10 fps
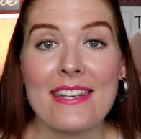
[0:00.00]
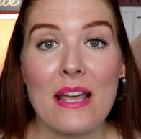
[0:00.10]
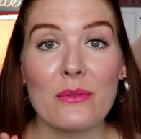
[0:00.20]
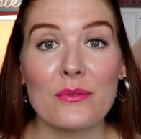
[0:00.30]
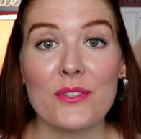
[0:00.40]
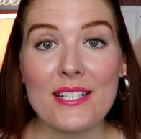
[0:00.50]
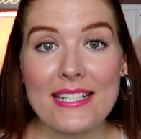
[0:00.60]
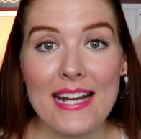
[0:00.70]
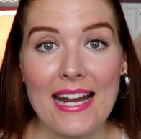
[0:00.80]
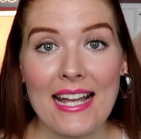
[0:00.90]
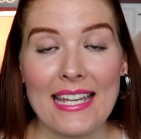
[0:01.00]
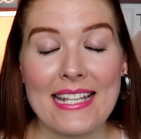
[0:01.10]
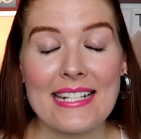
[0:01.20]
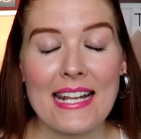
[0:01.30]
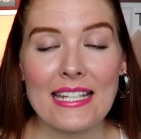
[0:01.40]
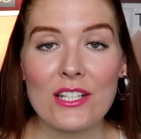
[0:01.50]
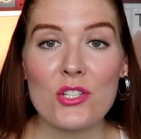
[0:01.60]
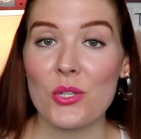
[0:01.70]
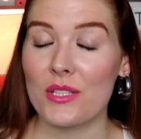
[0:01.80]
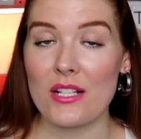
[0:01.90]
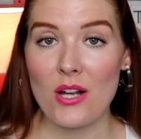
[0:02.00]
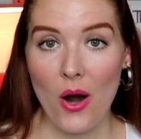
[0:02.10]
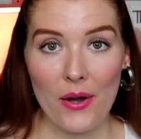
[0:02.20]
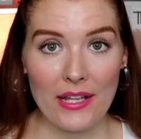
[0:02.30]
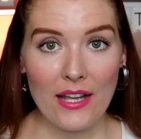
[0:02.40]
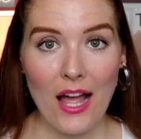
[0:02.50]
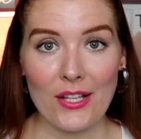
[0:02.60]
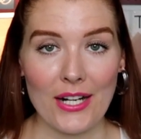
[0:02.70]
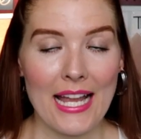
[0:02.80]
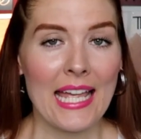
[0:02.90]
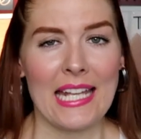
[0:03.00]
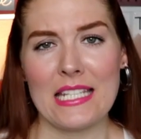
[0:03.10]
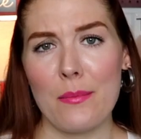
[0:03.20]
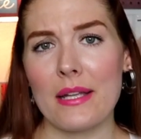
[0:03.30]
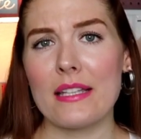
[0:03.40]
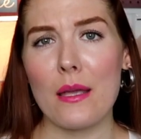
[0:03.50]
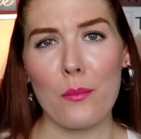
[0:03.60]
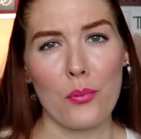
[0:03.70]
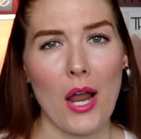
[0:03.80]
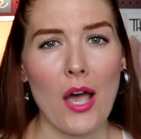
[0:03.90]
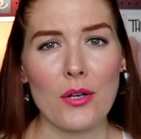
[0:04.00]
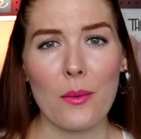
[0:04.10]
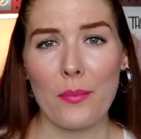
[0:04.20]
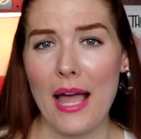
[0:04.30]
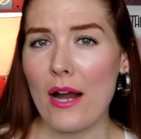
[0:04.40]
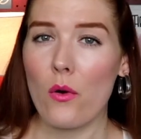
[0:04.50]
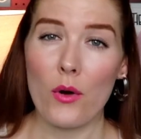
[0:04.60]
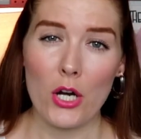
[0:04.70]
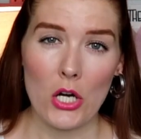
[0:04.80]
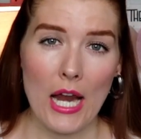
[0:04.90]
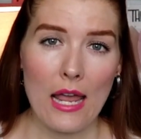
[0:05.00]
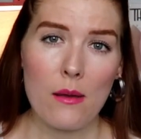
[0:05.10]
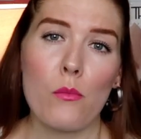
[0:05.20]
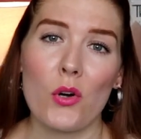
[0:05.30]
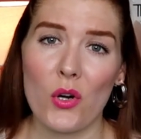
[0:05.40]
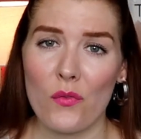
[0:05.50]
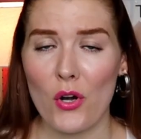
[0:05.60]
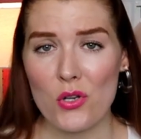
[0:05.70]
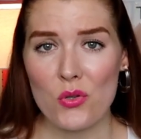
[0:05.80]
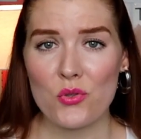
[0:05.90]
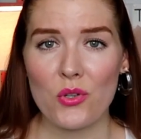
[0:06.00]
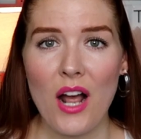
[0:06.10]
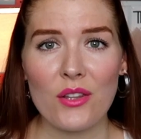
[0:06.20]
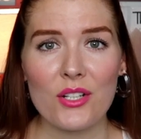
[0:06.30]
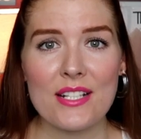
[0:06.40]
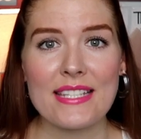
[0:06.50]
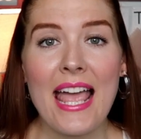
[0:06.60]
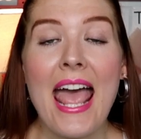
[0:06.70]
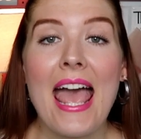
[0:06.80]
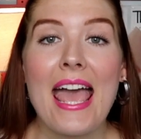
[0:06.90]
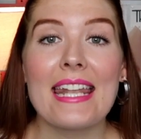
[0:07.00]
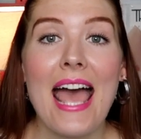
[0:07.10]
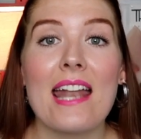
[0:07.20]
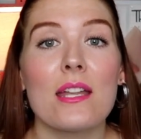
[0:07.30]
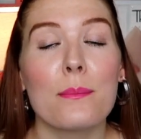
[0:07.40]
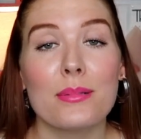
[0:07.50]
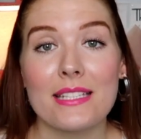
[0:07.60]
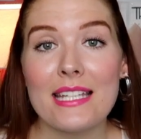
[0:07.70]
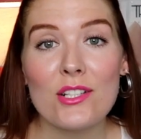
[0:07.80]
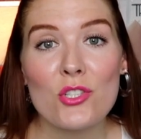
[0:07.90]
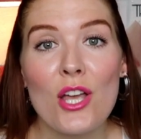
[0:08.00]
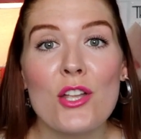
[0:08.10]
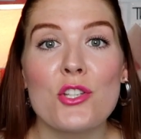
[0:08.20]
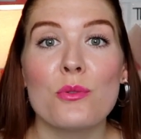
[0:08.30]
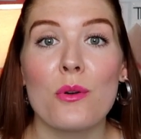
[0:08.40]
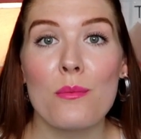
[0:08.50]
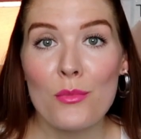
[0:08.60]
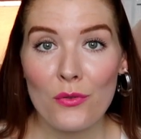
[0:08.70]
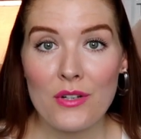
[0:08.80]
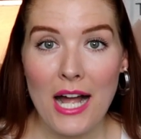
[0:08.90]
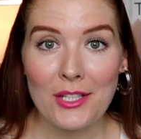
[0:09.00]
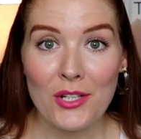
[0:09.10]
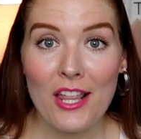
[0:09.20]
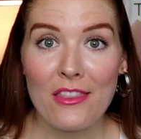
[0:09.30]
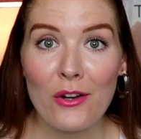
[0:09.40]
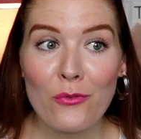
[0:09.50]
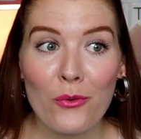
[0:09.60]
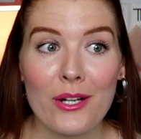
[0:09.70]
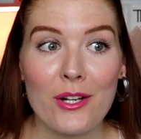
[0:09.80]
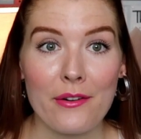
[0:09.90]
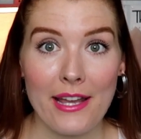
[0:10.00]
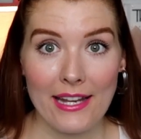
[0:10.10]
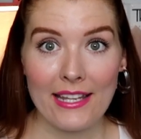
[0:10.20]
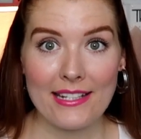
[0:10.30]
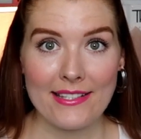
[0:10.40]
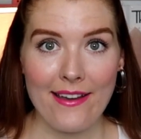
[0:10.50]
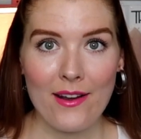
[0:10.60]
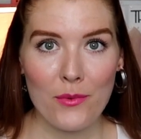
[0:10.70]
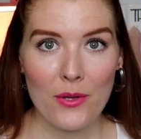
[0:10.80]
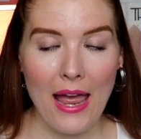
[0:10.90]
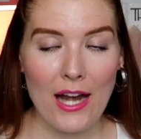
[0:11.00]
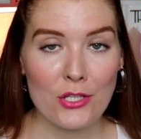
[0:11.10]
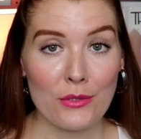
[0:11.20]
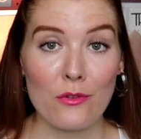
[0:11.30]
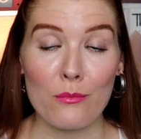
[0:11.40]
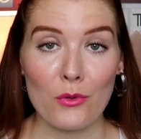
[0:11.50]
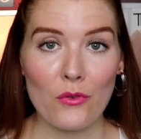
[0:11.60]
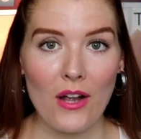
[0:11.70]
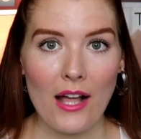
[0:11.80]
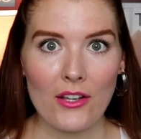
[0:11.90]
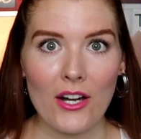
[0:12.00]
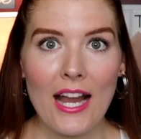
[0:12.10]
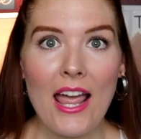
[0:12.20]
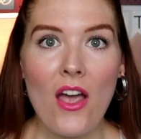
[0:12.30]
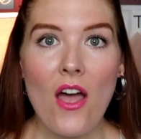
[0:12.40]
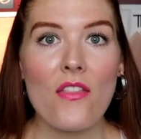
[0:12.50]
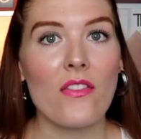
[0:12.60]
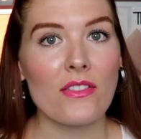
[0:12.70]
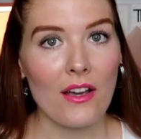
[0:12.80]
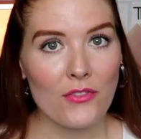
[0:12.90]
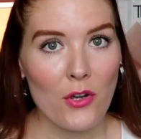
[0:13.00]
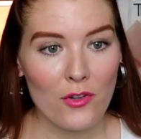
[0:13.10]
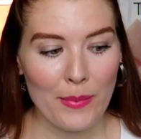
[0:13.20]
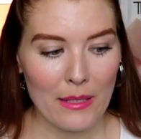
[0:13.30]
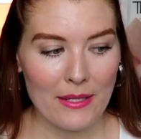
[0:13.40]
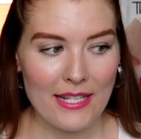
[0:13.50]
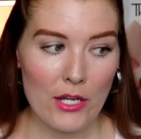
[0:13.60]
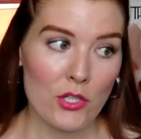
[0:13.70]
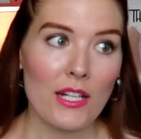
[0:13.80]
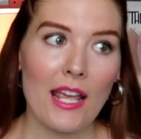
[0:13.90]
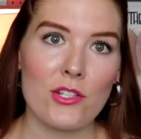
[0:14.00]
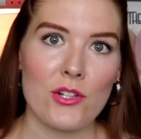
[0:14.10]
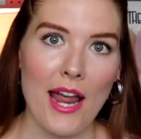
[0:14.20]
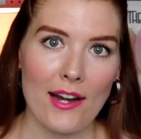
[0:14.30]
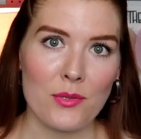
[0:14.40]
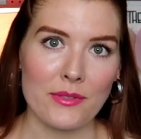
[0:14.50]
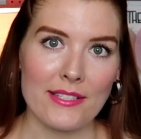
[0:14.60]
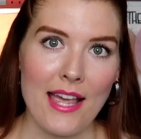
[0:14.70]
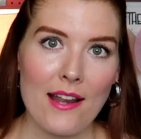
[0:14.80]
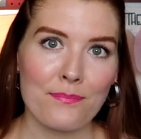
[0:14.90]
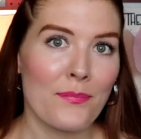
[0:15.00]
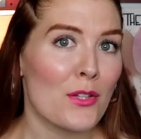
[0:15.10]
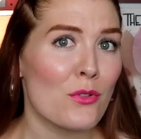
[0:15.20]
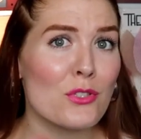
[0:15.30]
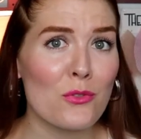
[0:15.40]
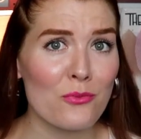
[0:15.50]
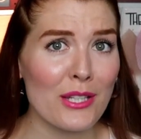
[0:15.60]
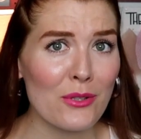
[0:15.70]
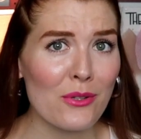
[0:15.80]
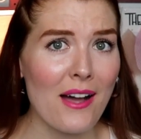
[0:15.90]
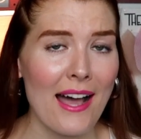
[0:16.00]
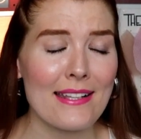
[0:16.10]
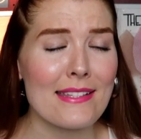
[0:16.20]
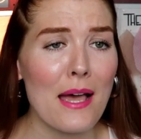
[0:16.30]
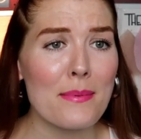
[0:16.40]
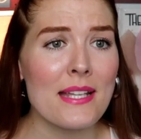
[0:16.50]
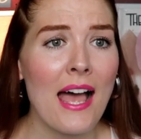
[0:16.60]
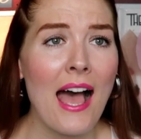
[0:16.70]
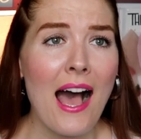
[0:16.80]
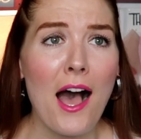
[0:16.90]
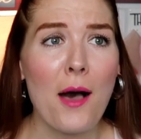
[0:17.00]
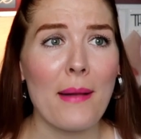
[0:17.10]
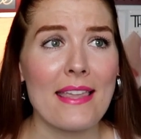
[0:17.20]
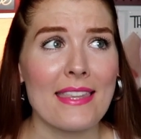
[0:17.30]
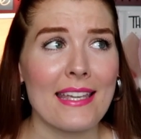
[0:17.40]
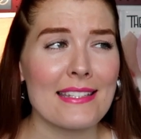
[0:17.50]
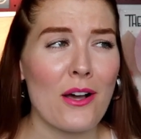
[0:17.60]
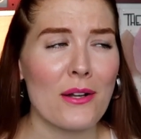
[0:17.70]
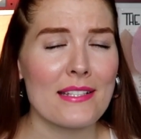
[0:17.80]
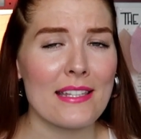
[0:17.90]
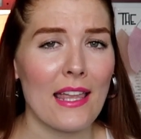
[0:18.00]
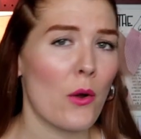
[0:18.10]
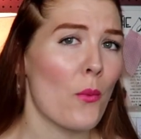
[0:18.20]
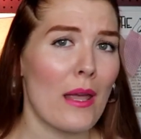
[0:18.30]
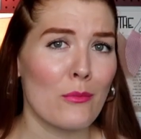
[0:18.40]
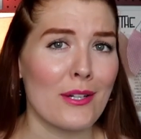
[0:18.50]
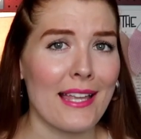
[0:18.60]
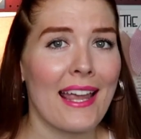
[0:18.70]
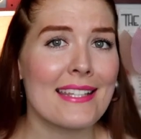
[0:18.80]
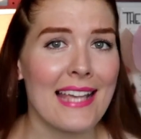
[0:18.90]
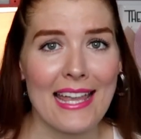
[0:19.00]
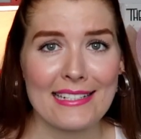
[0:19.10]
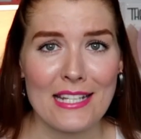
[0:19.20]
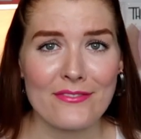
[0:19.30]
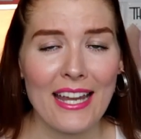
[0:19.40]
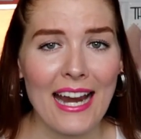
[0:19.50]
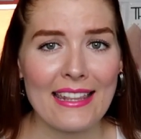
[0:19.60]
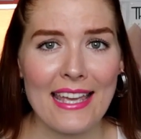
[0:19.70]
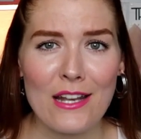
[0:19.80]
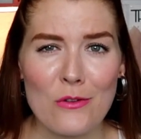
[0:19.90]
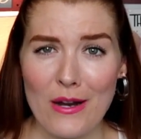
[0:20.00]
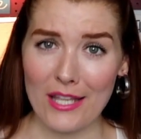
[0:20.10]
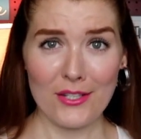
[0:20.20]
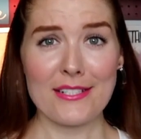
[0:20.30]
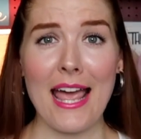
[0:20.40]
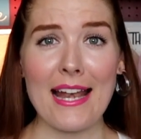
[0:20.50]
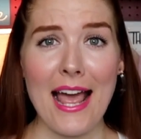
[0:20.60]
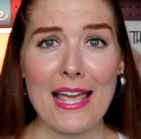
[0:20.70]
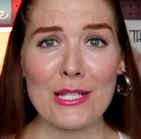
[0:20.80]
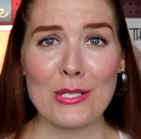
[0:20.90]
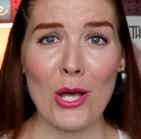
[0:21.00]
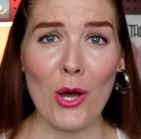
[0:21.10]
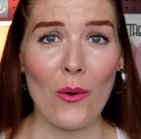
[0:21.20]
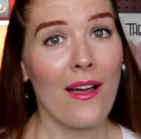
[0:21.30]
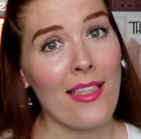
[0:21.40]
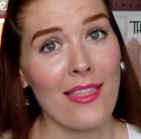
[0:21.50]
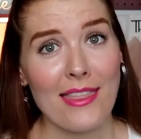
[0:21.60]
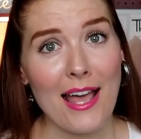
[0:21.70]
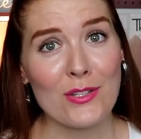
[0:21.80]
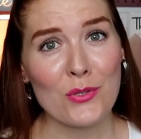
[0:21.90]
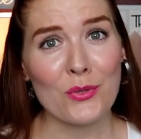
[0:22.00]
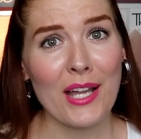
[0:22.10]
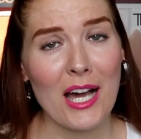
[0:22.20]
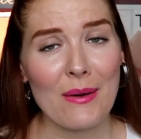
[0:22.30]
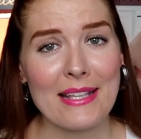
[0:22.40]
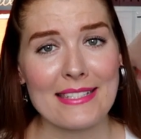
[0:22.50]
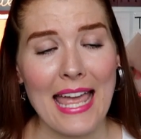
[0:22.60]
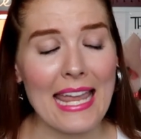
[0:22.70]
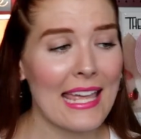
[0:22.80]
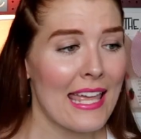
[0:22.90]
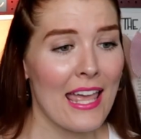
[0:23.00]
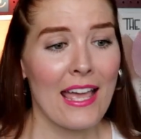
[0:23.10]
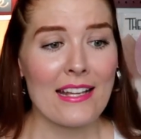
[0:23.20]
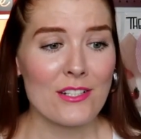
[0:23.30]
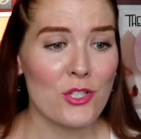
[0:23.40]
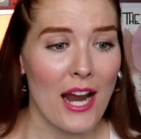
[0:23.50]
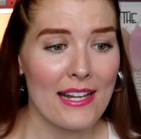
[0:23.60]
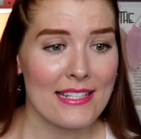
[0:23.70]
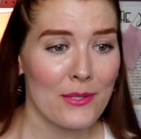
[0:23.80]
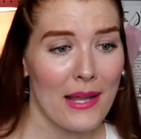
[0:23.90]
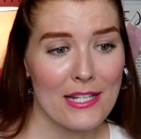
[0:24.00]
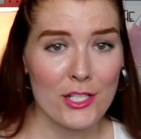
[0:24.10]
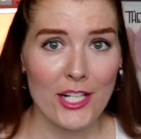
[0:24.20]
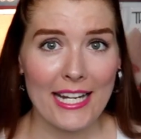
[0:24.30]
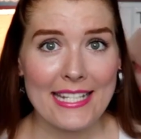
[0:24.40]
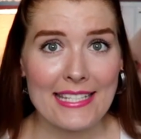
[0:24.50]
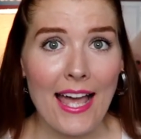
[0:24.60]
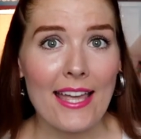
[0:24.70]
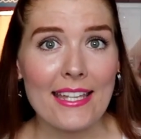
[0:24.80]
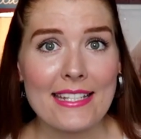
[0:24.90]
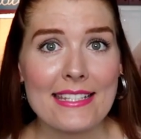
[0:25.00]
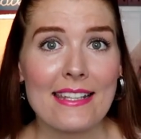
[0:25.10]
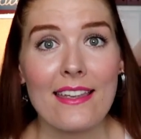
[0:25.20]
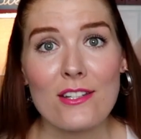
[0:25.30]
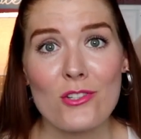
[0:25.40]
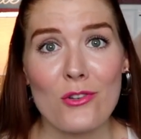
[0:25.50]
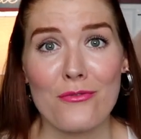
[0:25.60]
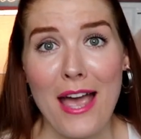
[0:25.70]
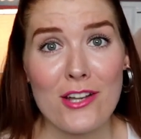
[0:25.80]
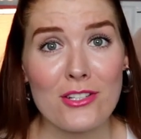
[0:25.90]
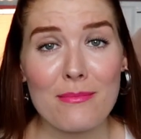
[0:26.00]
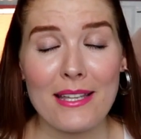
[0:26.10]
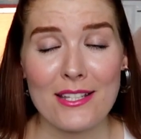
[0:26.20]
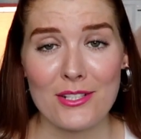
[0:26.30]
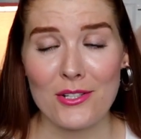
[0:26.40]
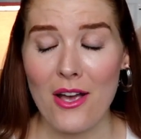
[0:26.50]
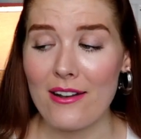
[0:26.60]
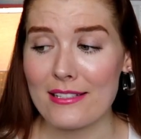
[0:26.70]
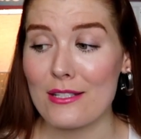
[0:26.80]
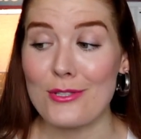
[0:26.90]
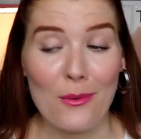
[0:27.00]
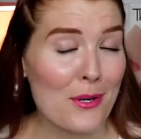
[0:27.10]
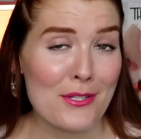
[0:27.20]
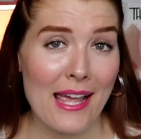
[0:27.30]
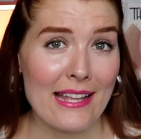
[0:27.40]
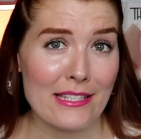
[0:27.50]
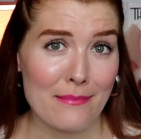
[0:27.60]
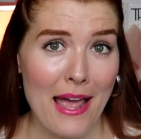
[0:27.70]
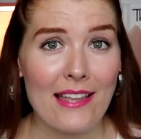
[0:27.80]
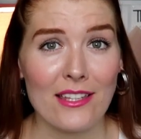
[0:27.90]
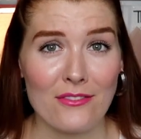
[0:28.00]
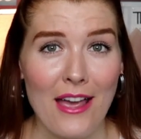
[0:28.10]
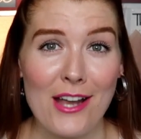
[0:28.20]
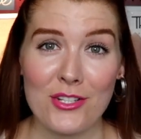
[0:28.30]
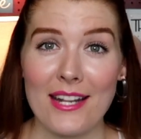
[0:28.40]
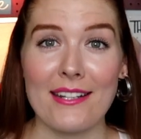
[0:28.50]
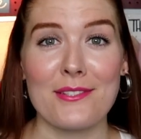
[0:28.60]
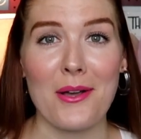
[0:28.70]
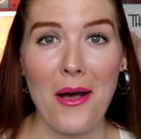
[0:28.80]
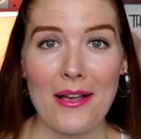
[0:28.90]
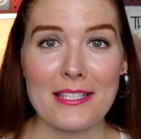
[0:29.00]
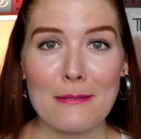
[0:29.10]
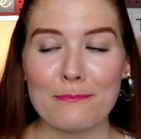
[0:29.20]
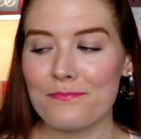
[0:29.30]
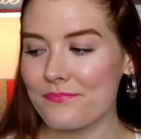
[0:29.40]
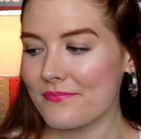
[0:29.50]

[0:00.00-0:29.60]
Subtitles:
Now, reverse tie-dye is taking a shirt that's already a color, typically brown, black, or gray, more of our neutral colors, and adding bleach to remove color, therefore creating a design where you actually remove color, and then the leftover pigmentation is your actual design. So it's a really cool concept. I think it's honestly like way more like scientific than regular tie-dye, so that's cool. I always like trying to integrate science into fashion because there's honestly so much science and math and fashion, and it's awesome.